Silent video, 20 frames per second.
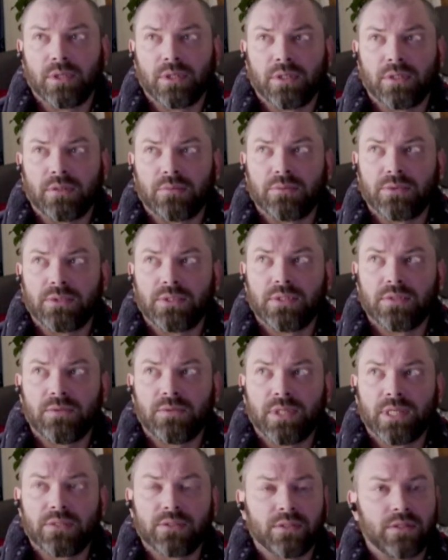see if
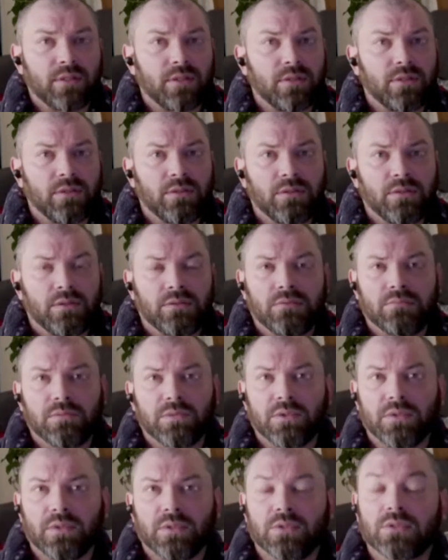he has any
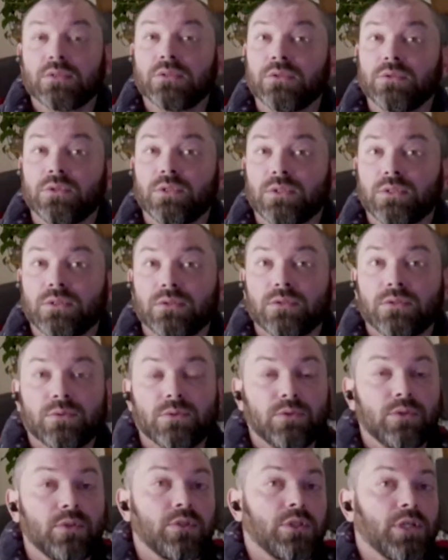solutions or
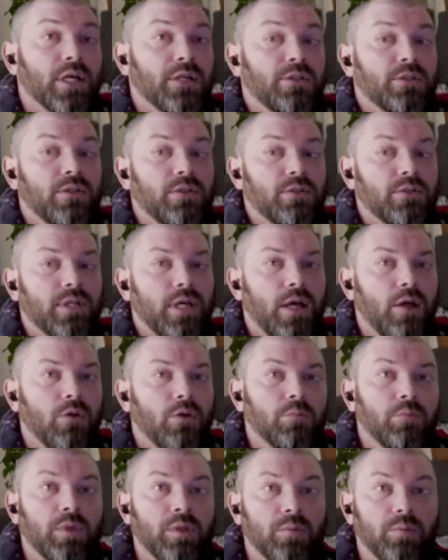suggestions to
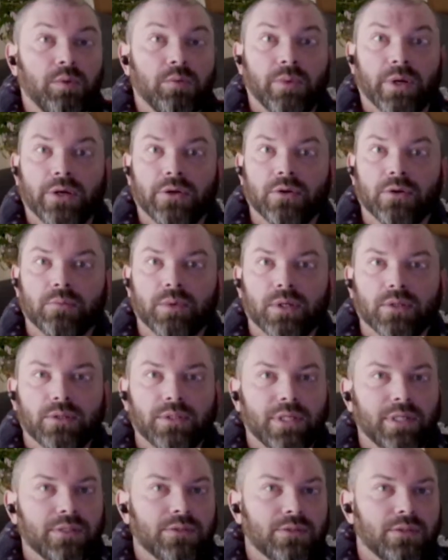help me be better about
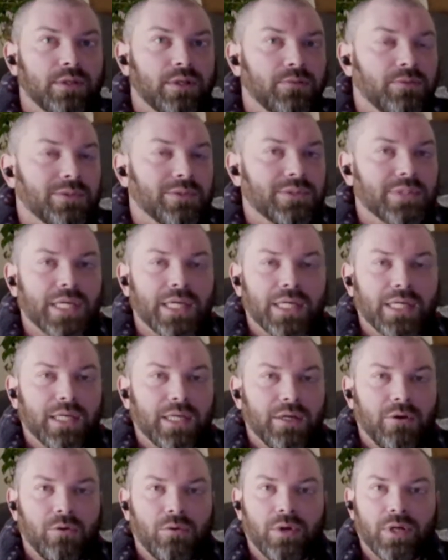that stuff, because
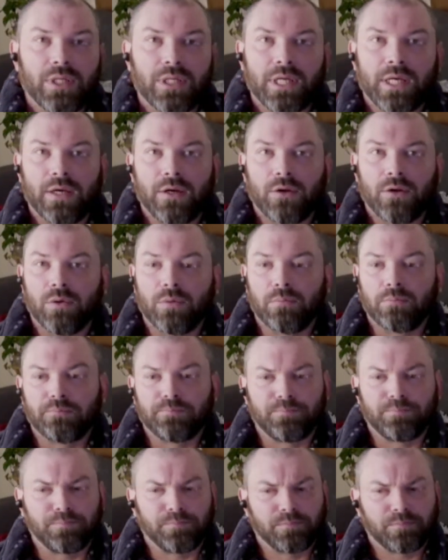right now
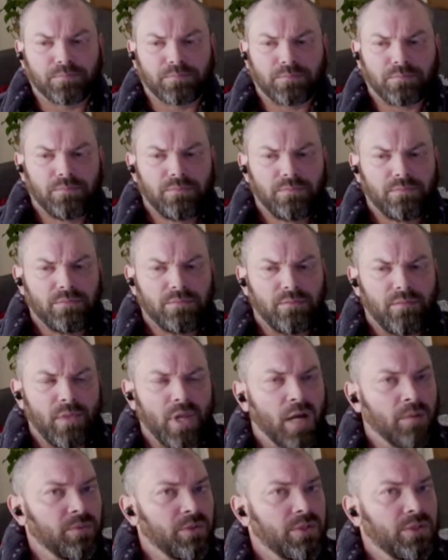
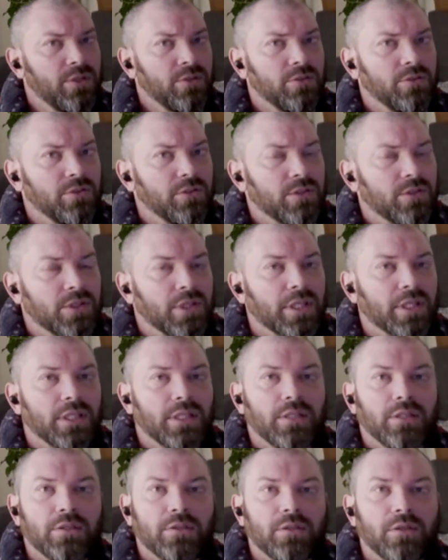I'm still just
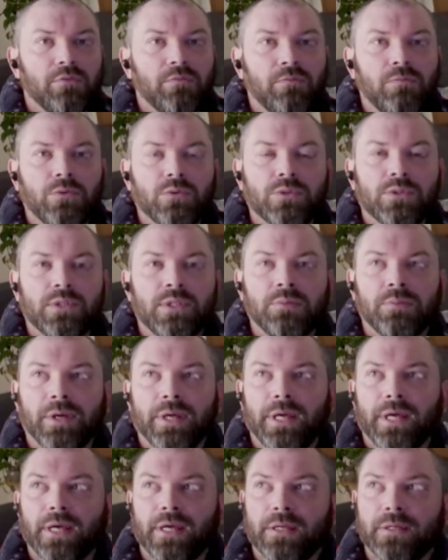like full steam
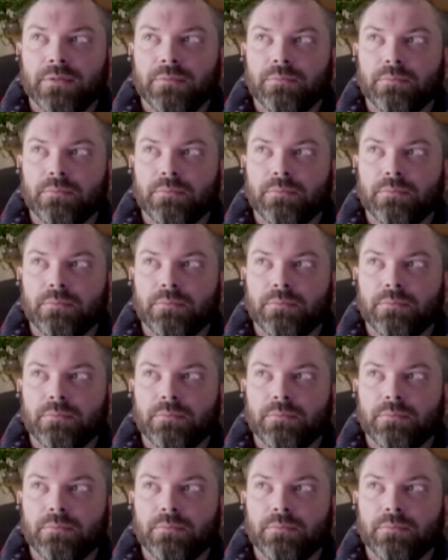ahead.